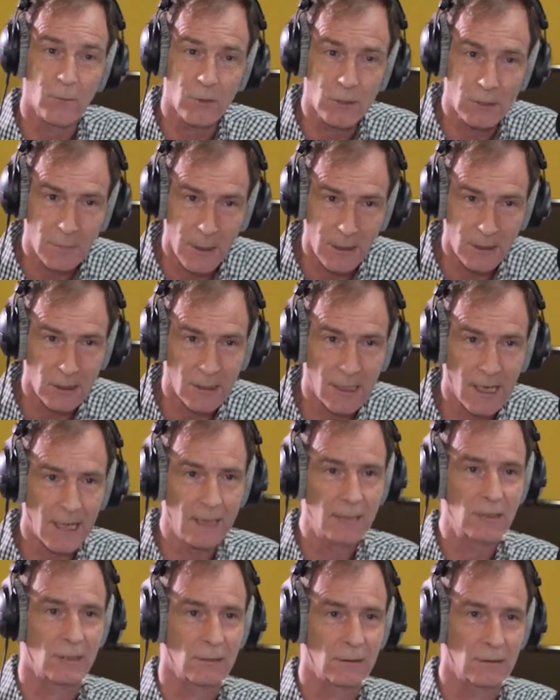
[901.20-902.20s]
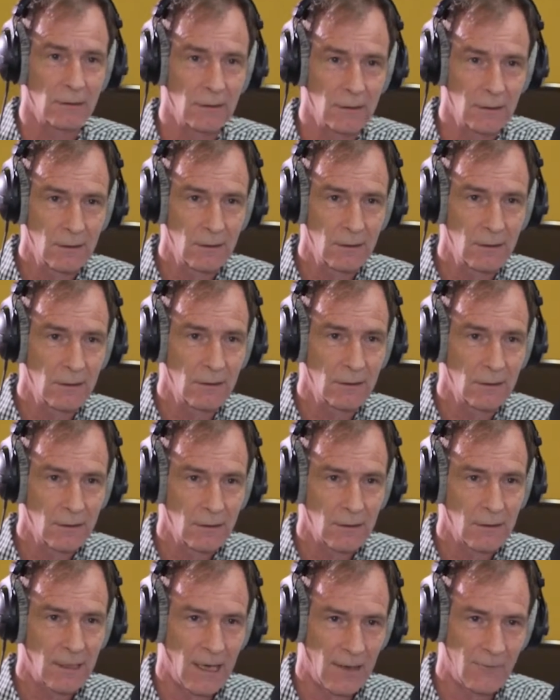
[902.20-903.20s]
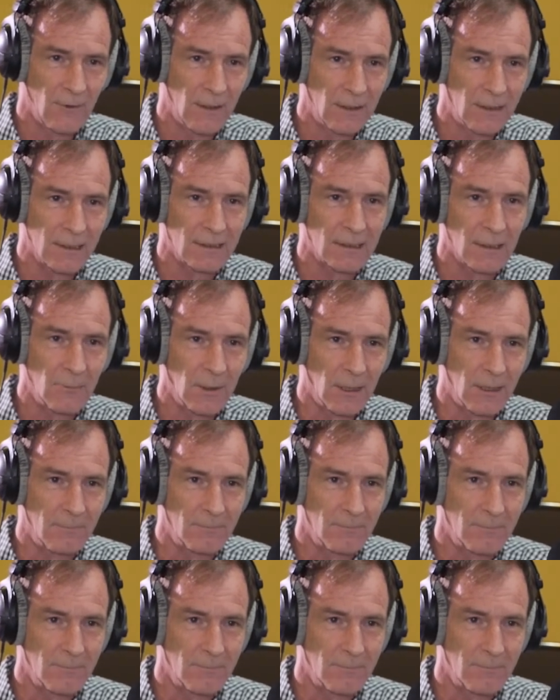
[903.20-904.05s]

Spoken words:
for a special occasion, Café des Amis.